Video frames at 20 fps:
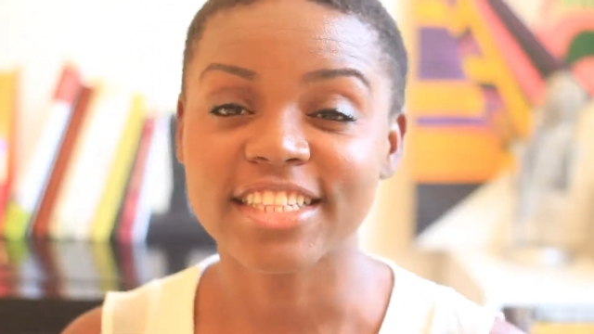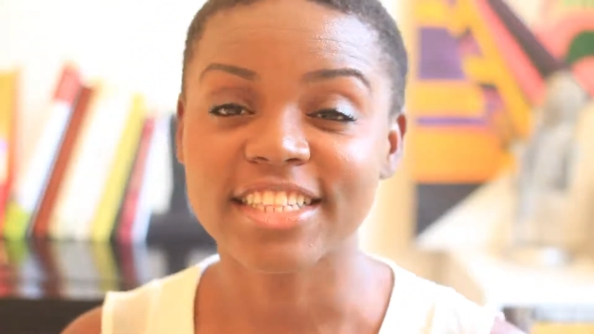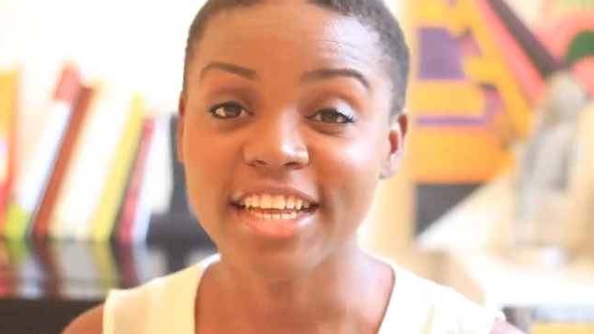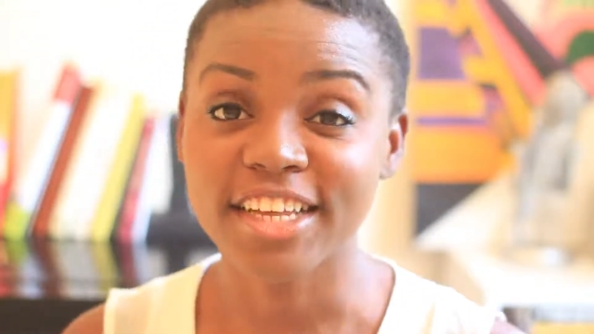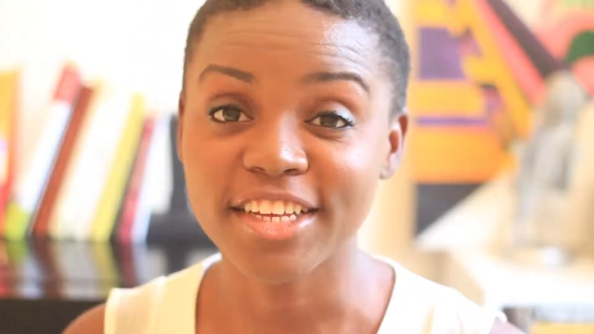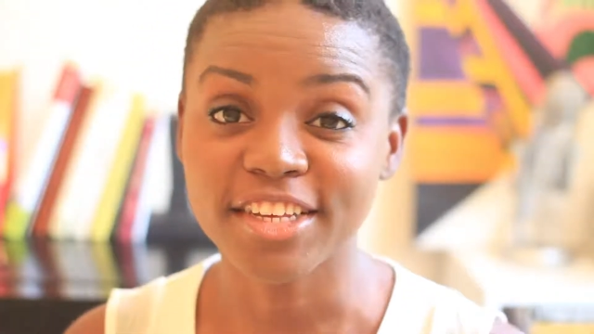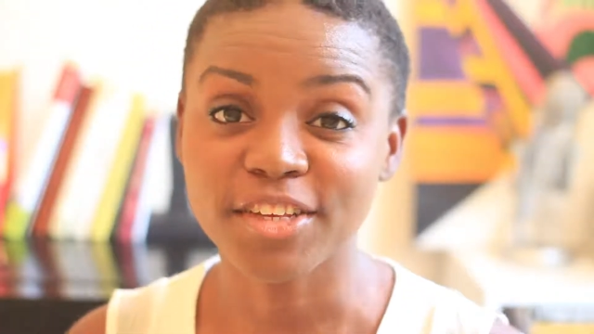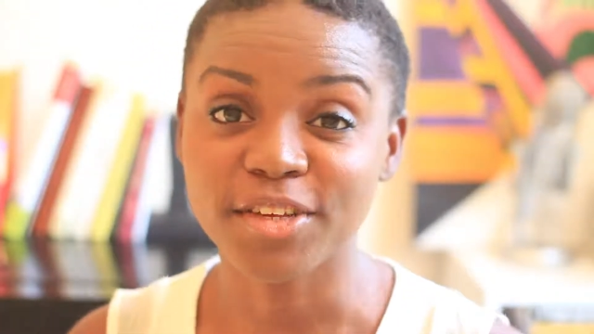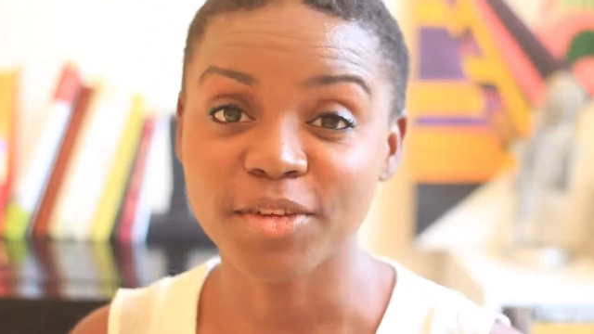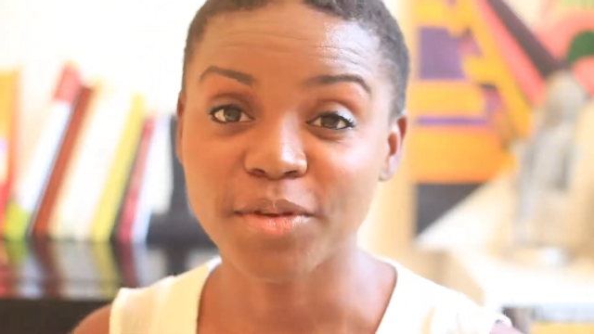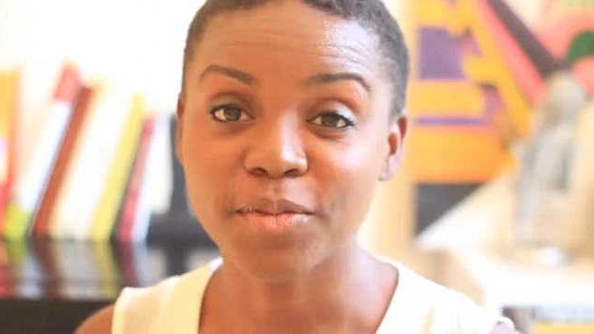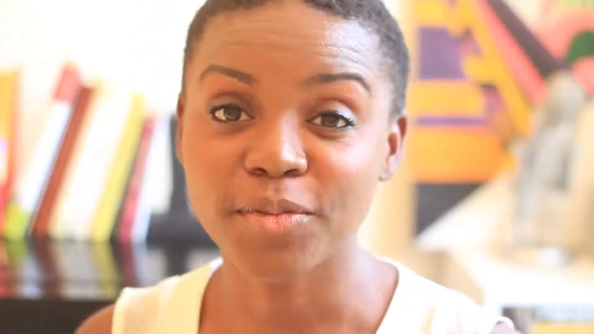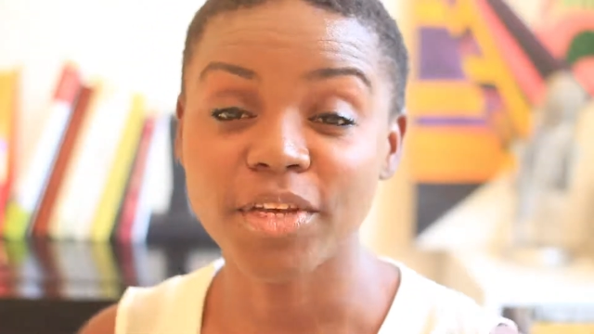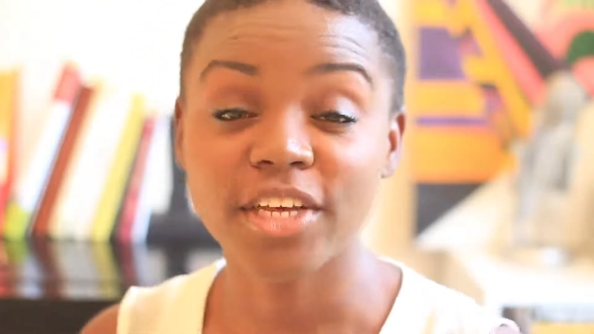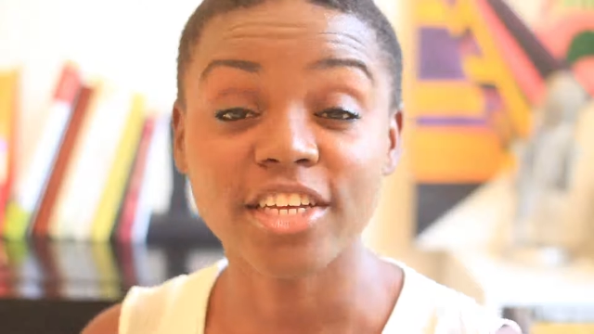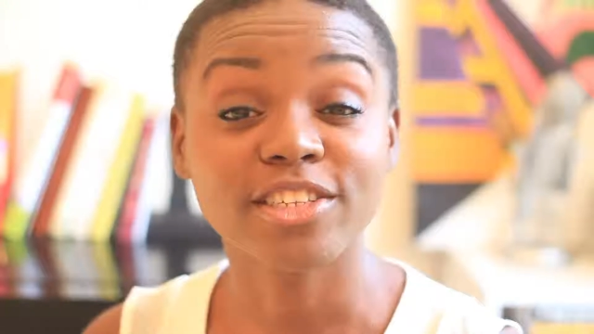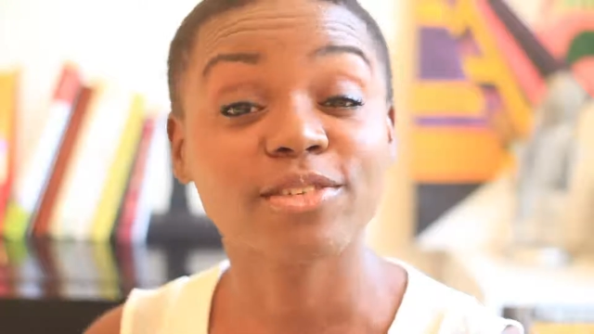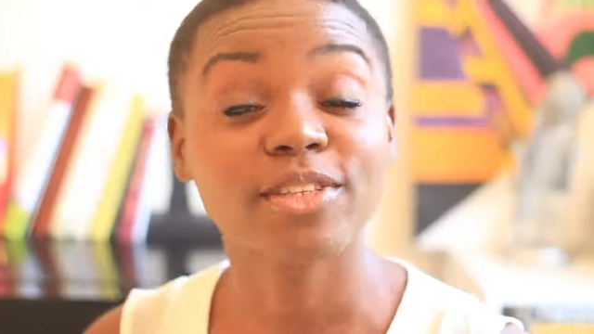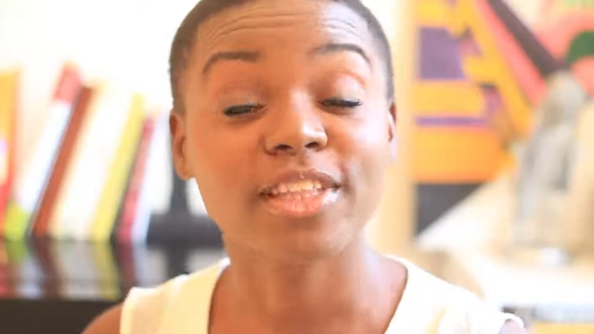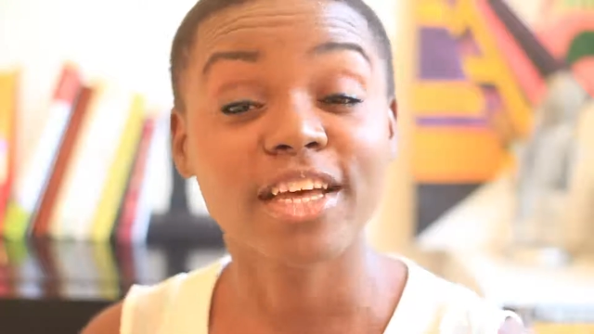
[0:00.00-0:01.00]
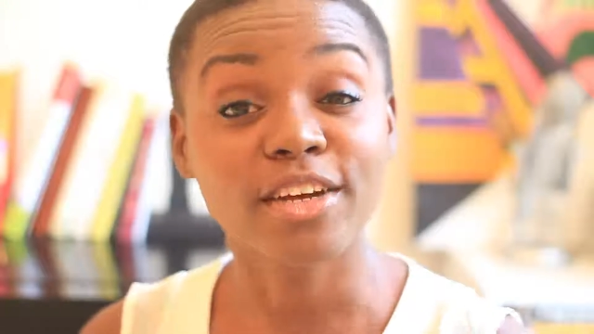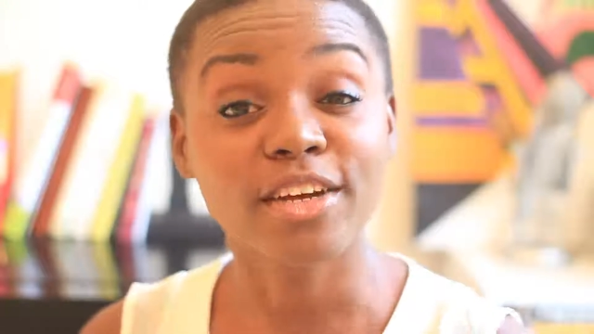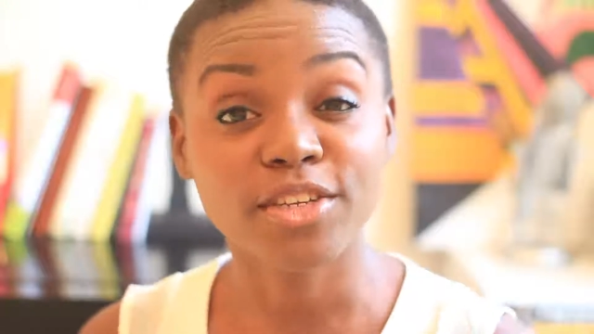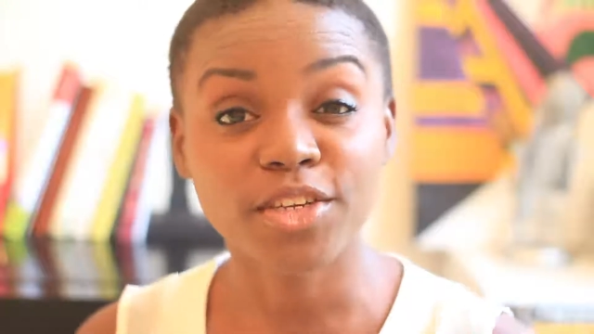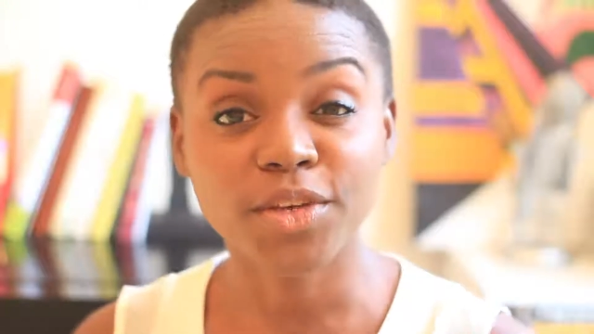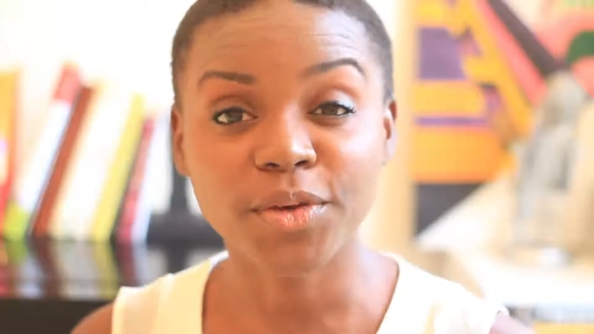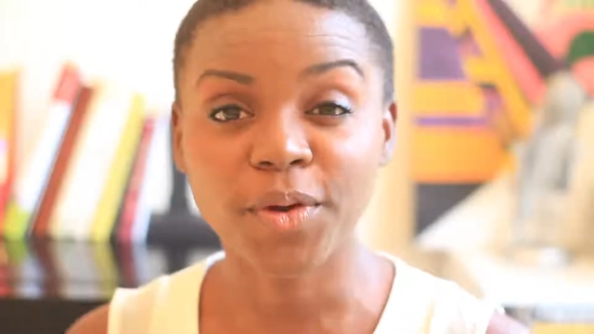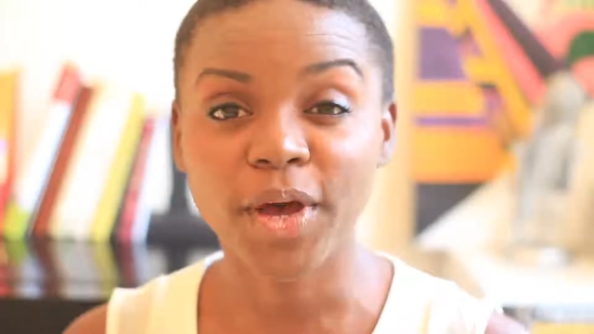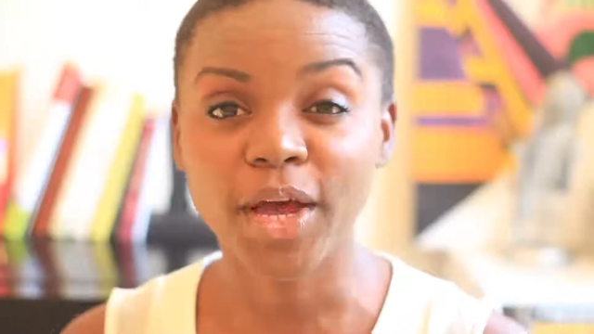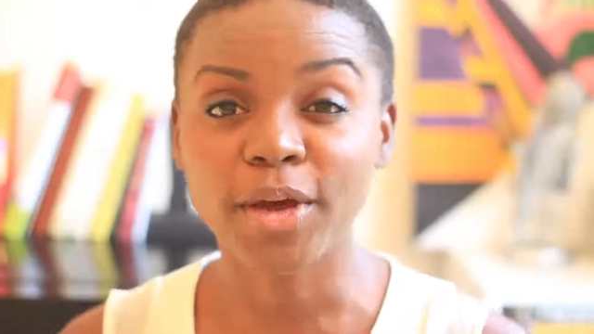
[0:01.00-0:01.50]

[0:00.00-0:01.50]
thank you, because without you,